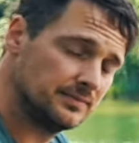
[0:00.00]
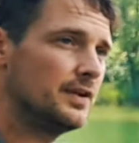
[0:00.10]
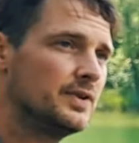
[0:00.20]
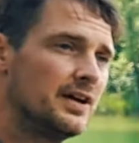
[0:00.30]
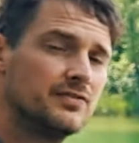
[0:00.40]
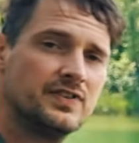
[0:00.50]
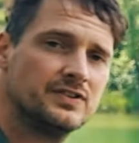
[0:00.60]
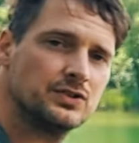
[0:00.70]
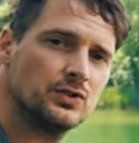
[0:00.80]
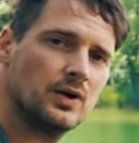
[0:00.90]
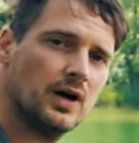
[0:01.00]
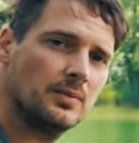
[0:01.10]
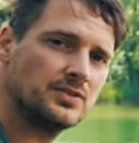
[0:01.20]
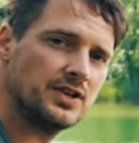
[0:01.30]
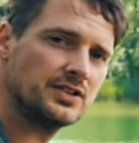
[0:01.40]
They're not physical
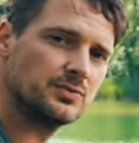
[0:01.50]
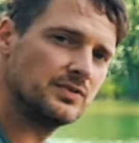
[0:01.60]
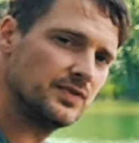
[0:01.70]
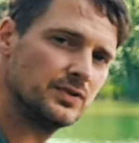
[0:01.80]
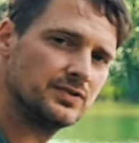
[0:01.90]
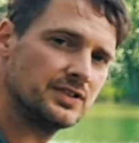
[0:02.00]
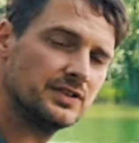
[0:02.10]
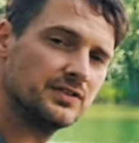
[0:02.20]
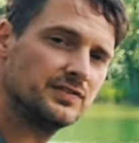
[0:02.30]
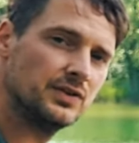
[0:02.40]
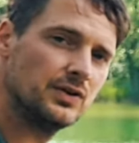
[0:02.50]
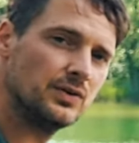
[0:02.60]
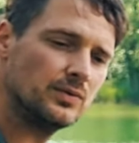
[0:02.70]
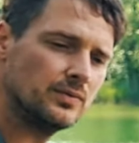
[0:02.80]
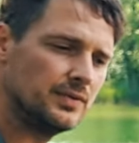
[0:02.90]
objects reversing their
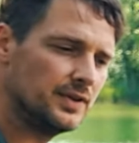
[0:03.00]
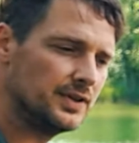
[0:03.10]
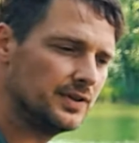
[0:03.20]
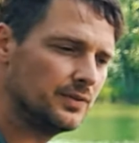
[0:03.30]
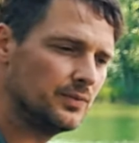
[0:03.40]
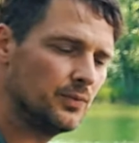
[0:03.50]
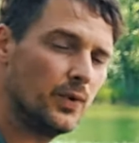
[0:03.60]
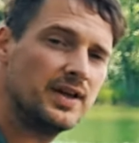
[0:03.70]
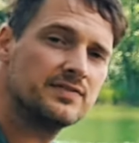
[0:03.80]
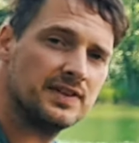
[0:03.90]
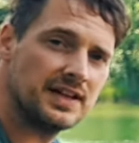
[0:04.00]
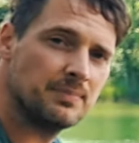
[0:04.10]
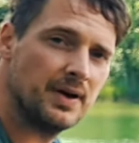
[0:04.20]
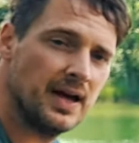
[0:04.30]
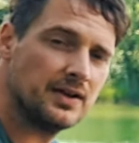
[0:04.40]
flow. They're
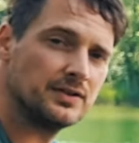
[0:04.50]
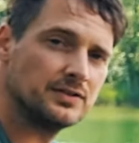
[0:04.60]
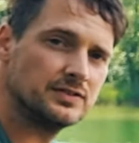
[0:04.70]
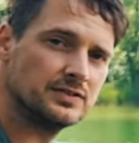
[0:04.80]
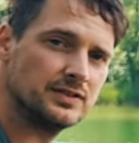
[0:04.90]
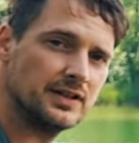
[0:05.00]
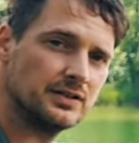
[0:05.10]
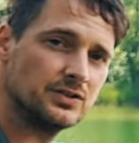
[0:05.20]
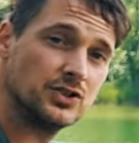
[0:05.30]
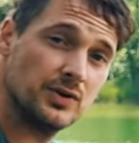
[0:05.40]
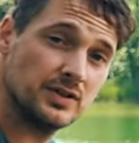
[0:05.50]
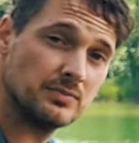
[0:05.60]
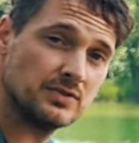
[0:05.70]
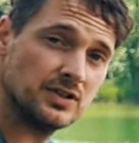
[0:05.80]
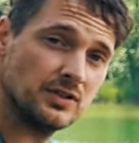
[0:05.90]
wave-like patterns that are showing
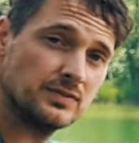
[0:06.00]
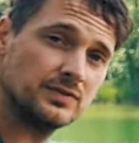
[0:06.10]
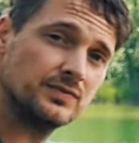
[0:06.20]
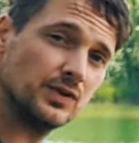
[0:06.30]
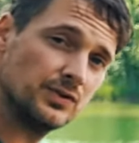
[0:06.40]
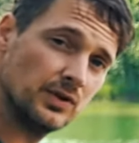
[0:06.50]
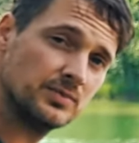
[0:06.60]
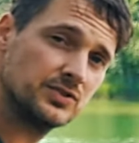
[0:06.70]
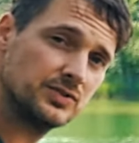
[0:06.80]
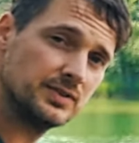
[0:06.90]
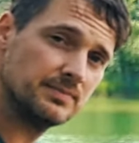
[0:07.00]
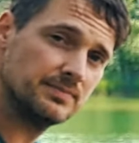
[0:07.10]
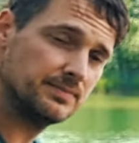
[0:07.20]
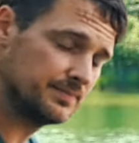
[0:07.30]
themselves further upstream.